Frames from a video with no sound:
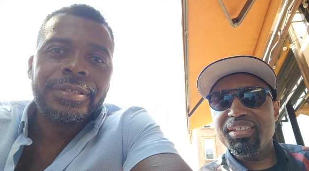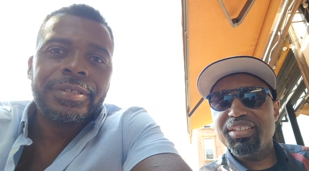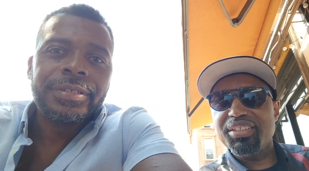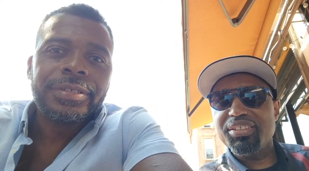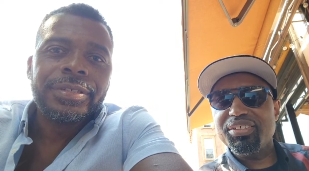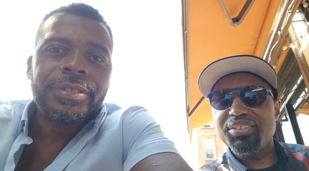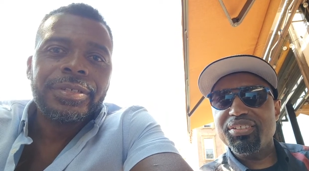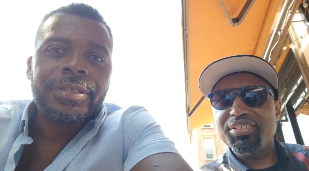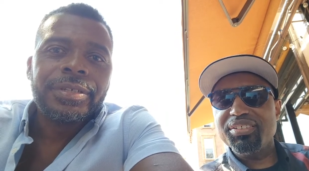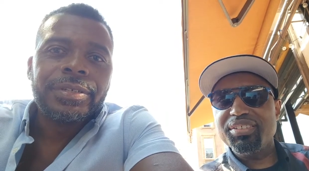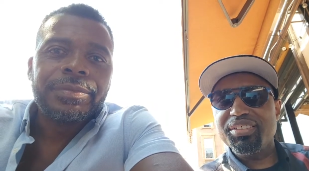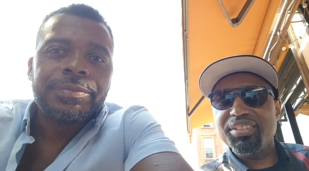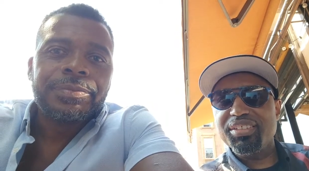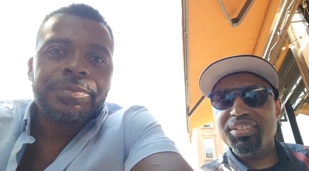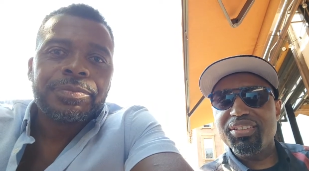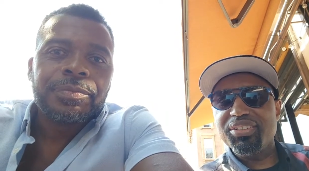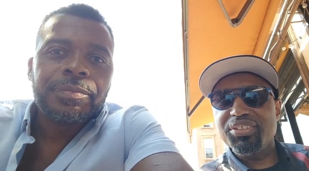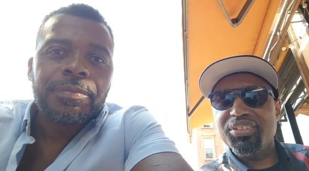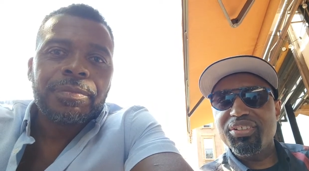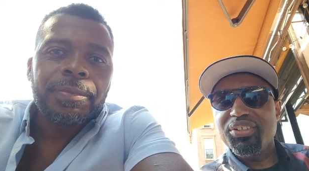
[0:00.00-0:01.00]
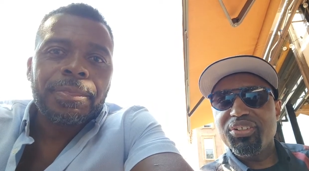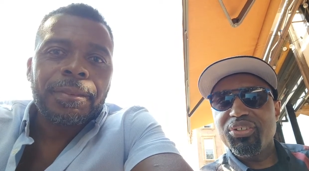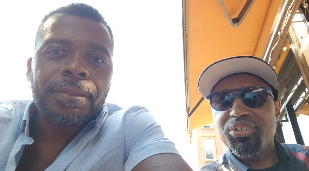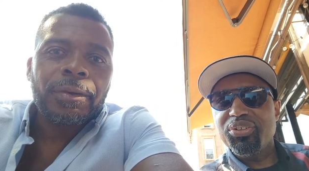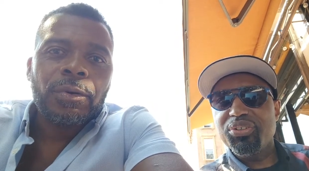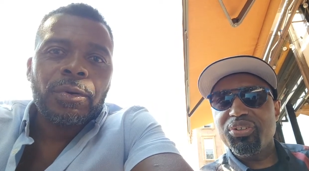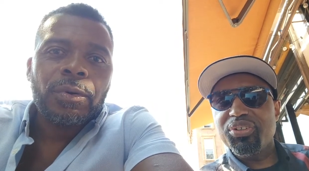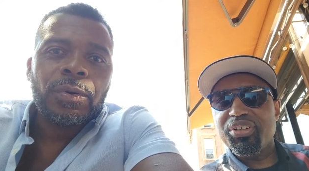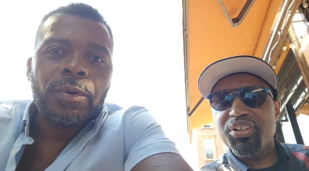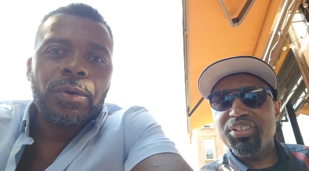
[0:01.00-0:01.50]
Speaker 1: you.
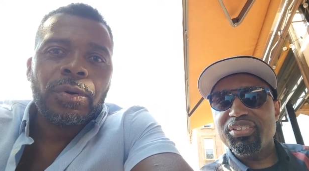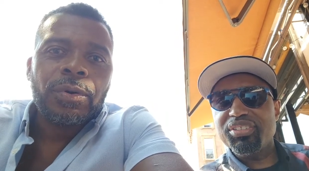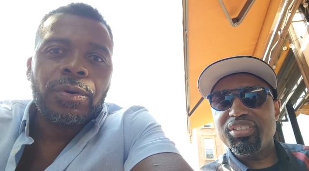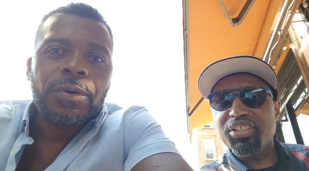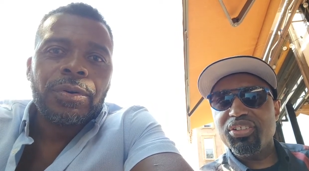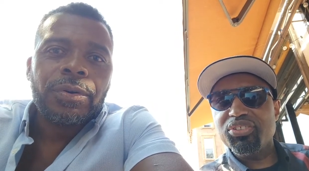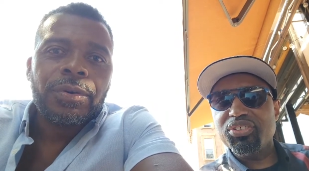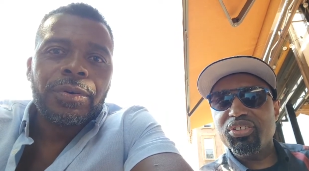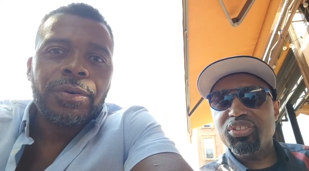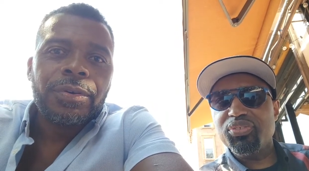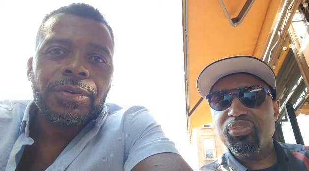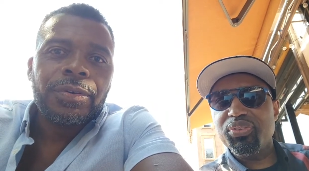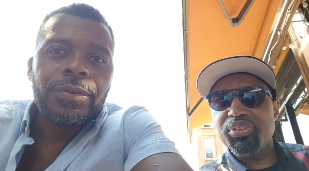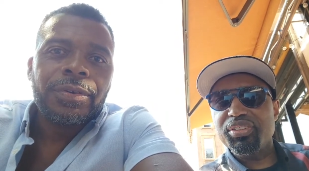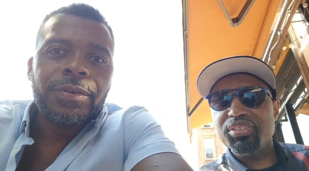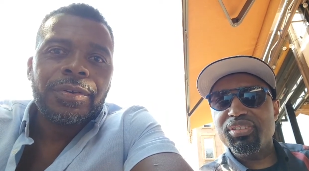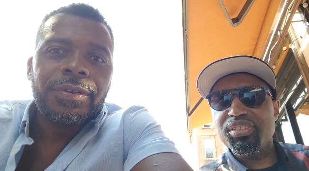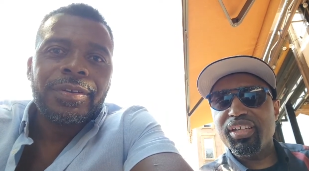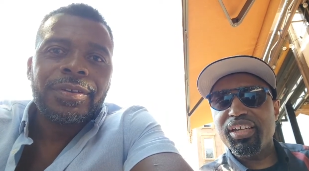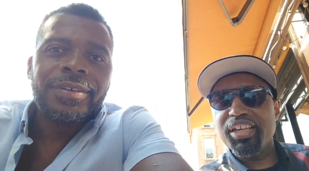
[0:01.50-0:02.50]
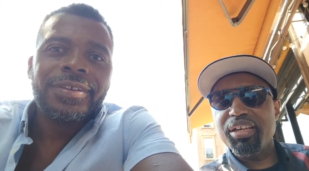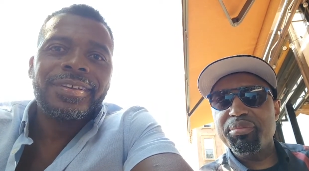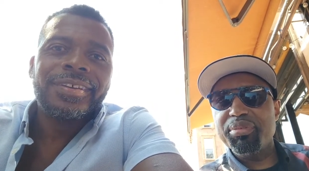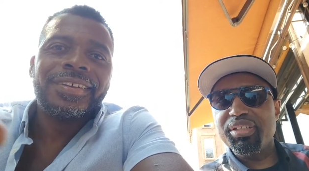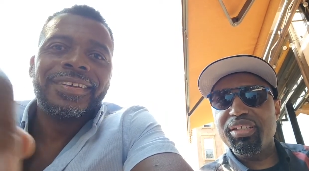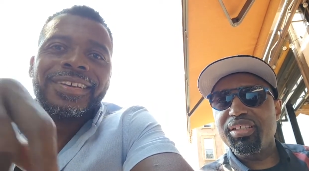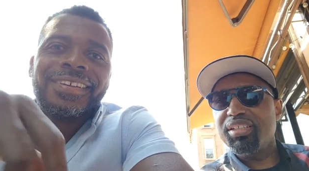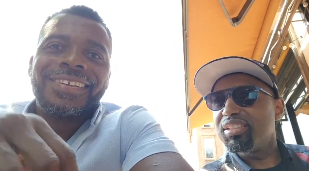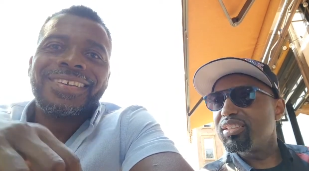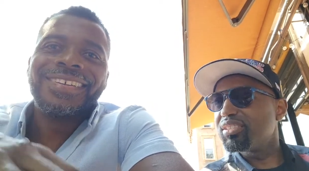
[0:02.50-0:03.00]
Who called Celsius for the scam?
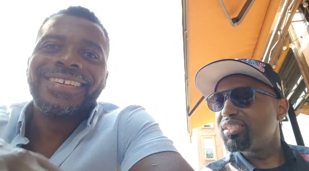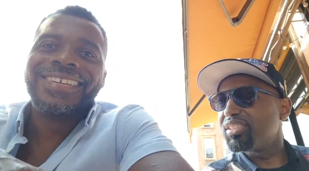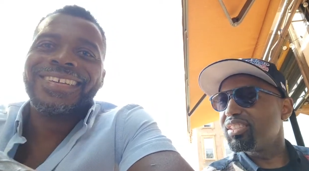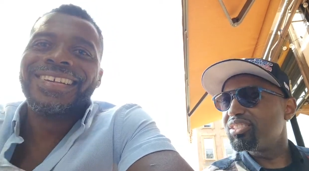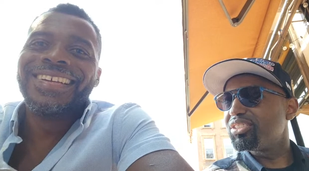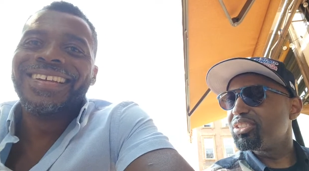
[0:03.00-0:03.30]
It is. Did